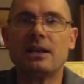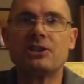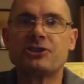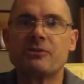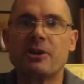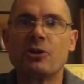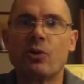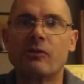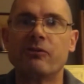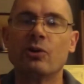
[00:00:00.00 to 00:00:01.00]
instrument
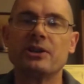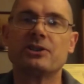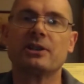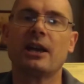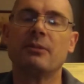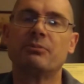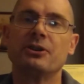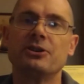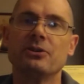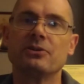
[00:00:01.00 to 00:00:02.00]
or voice can
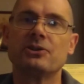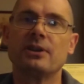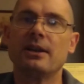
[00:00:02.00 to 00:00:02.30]
produce.